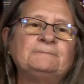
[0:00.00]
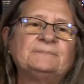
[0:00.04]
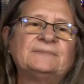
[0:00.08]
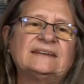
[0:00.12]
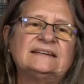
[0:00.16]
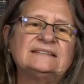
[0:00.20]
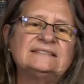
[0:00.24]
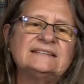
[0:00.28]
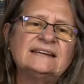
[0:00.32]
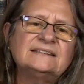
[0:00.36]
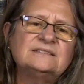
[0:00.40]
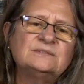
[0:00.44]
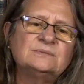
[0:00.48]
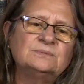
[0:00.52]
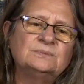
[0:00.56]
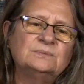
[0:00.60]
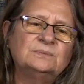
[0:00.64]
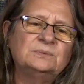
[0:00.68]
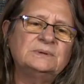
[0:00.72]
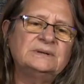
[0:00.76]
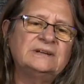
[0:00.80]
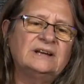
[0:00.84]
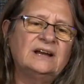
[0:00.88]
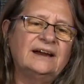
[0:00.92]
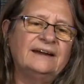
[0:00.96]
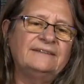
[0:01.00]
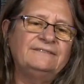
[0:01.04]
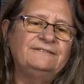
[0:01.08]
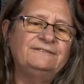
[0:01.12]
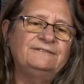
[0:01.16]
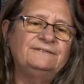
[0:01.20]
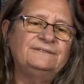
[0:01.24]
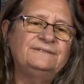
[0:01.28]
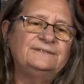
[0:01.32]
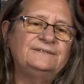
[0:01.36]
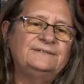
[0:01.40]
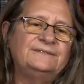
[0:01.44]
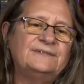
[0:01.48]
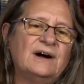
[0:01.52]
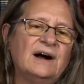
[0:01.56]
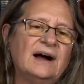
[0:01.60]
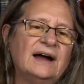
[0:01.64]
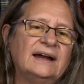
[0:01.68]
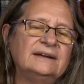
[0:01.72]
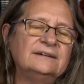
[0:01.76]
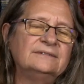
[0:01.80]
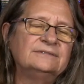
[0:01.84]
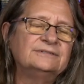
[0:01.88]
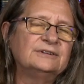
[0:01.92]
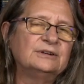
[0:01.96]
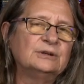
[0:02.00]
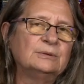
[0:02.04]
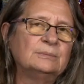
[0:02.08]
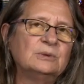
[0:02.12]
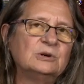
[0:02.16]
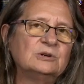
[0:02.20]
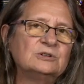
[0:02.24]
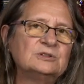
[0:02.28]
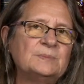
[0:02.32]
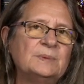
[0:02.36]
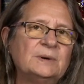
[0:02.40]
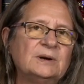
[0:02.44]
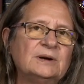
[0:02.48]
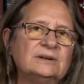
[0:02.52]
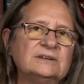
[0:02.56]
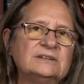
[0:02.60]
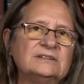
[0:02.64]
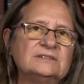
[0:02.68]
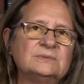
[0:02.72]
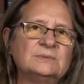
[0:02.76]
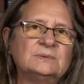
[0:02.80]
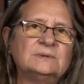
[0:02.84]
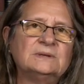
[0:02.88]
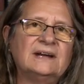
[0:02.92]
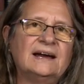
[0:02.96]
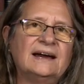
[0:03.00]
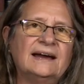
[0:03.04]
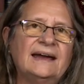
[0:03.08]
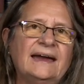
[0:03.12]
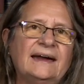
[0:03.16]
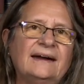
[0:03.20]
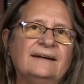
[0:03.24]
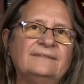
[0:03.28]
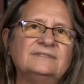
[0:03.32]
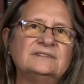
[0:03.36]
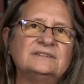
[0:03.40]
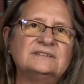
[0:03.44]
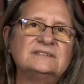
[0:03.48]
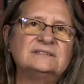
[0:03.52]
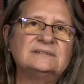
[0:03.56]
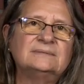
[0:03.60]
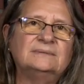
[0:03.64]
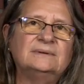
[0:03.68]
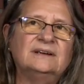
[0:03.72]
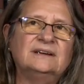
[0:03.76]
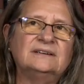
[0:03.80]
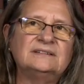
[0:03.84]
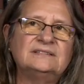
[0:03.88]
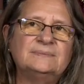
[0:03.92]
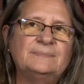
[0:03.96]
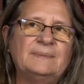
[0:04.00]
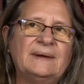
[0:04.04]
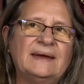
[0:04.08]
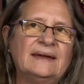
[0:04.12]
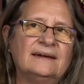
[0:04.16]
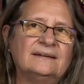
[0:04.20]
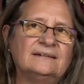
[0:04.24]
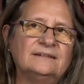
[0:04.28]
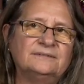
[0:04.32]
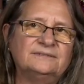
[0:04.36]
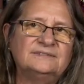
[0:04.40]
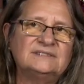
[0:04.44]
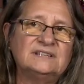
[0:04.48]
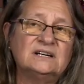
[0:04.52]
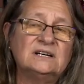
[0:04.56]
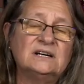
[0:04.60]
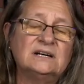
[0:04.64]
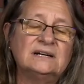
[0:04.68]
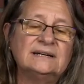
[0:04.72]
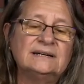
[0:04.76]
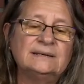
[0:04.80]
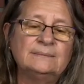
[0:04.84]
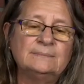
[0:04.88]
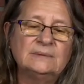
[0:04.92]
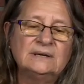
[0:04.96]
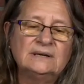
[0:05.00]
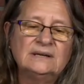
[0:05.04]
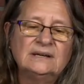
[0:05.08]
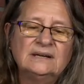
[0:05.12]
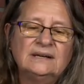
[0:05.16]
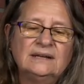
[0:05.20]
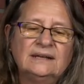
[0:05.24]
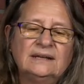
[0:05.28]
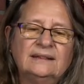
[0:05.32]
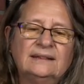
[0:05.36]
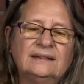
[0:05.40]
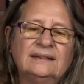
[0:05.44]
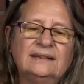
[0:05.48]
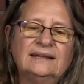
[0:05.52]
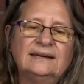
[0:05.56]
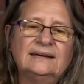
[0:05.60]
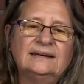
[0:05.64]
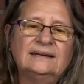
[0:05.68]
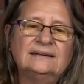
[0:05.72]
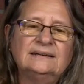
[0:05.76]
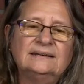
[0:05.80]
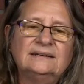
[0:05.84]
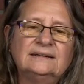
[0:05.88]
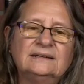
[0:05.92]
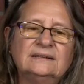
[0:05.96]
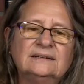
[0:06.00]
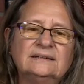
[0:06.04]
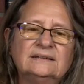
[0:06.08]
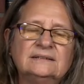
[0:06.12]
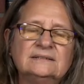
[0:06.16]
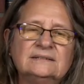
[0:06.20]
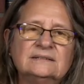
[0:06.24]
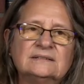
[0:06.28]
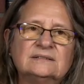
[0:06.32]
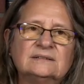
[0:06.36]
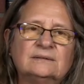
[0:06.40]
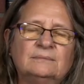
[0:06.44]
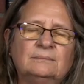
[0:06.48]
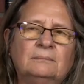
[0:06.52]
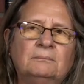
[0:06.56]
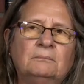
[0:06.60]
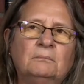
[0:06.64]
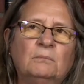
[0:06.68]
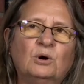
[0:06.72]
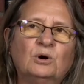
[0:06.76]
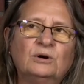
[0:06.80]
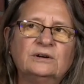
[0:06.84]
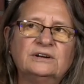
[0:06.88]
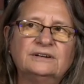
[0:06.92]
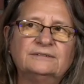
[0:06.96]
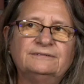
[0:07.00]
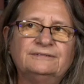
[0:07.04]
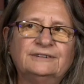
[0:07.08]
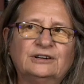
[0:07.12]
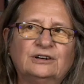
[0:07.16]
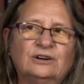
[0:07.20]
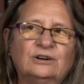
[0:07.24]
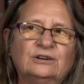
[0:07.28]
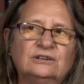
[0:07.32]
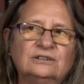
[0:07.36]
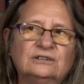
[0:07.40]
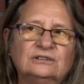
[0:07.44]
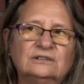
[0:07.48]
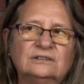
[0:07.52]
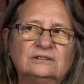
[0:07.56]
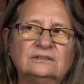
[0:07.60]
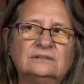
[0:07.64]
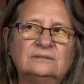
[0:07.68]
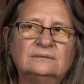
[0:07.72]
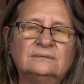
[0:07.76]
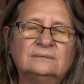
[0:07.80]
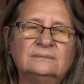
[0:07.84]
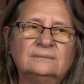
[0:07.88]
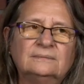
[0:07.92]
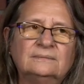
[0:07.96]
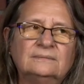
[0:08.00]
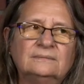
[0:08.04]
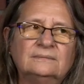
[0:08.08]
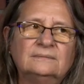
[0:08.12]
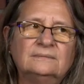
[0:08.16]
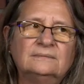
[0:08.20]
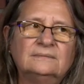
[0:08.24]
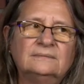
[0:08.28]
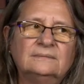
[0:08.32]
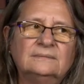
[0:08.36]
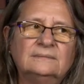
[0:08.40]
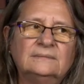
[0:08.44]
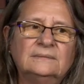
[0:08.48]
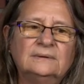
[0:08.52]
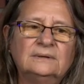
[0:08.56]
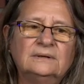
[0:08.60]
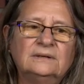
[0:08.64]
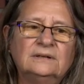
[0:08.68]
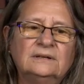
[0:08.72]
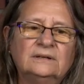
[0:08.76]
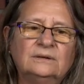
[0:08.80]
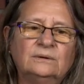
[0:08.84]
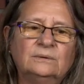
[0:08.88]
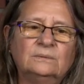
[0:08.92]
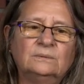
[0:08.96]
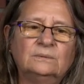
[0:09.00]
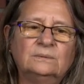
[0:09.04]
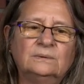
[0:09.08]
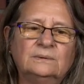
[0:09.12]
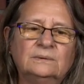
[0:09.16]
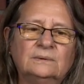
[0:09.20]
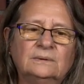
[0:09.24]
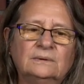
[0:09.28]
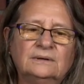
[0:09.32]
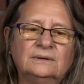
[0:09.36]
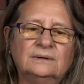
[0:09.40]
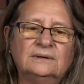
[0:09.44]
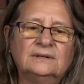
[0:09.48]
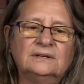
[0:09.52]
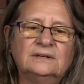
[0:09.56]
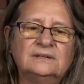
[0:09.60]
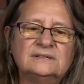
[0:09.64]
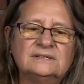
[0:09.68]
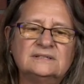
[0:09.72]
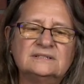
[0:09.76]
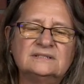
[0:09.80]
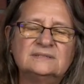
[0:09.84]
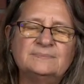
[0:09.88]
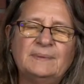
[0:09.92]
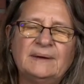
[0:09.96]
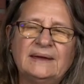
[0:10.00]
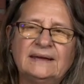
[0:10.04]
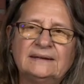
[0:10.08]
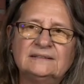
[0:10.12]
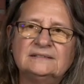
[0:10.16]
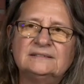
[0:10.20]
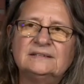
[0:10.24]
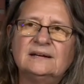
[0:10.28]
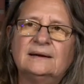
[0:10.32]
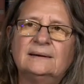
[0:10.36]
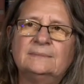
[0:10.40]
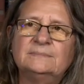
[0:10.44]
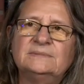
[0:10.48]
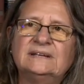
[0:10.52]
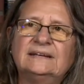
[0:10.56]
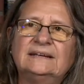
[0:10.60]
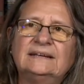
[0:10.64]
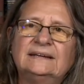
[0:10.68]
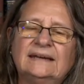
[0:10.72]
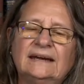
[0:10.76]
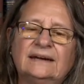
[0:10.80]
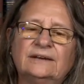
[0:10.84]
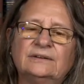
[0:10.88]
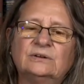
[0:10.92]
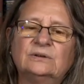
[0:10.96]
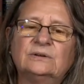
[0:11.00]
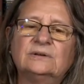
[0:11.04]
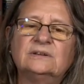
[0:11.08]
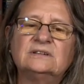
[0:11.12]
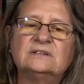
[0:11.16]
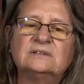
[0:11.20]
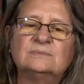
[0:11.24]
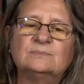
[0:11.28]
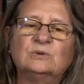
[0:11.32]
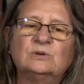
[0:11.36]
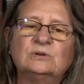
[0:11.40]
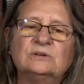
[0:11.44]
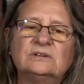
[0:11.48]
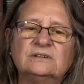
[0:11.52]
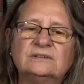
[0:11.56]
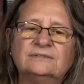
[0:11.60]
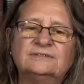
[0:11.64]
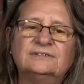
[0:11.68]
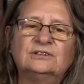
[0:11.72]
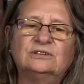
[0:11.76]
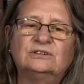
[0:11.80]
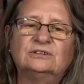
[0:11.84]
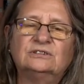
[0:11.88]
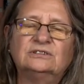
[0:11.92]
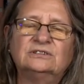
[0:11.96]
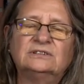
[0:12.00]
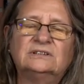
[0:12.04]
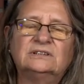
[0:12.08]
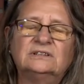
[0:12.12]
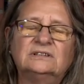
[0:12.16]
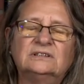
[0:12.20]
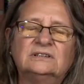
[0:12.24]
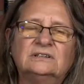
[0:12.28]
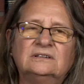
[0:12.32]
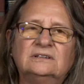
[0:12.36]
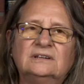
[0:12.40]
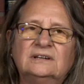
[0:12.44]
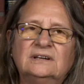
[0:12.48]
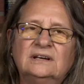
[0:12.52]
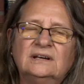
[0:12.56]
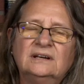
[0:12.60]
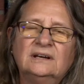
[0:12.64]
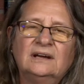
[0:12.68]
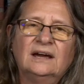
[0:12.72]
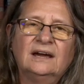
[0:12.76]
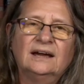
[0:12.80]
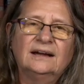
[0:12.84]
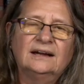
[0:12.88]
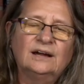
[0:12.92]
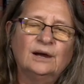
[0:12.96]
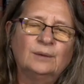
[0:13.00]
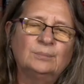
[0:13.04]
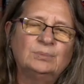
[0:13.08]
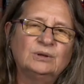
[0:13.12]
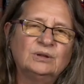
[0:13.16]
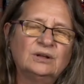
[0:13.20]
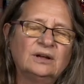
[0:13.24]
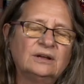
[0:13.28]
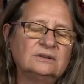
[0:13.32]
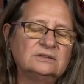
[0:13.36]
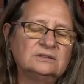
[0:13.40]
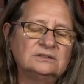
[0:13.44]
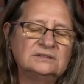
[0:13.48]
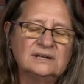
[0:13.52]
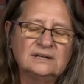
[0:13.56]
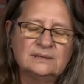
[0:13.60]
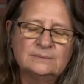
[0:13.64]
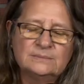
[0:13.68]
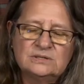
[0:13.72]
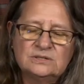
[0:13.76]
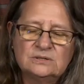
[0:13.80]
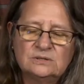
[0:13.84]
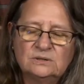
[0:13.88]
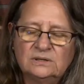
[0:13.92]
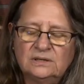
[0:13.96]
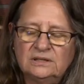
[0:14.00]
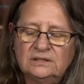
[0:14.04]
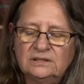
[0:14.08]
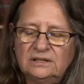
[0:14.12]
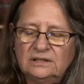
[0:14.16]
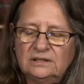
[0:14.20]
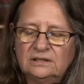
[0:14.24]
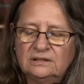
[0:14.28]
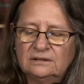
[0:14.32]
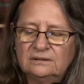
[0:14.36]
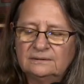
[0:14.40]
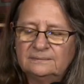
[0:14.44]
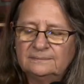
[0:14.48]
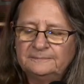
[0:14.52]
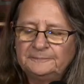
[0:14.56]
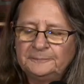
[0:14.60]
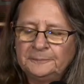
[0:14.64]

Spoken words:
is that's when I find, for the most part, is when I have a span of time that is more difficult. Well, it's a span of time together that's more difficult than a couple other times during the year.